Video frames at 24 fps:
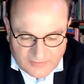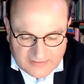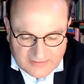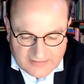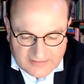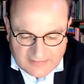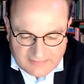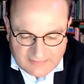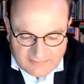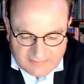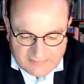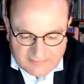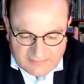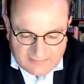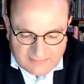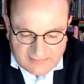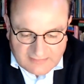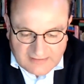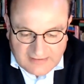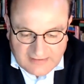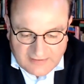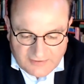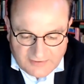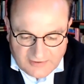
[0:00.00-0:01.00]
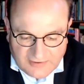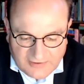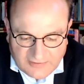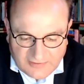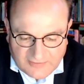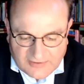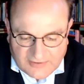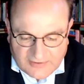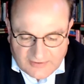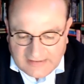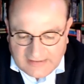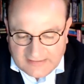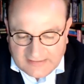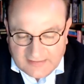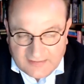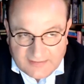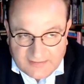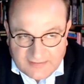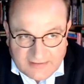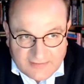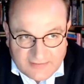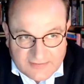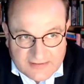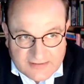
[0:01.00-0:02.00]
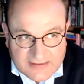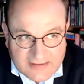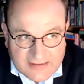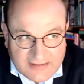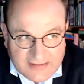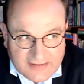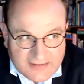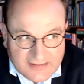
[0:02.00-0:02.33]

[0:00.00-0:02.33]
it uh, in geological undergrounds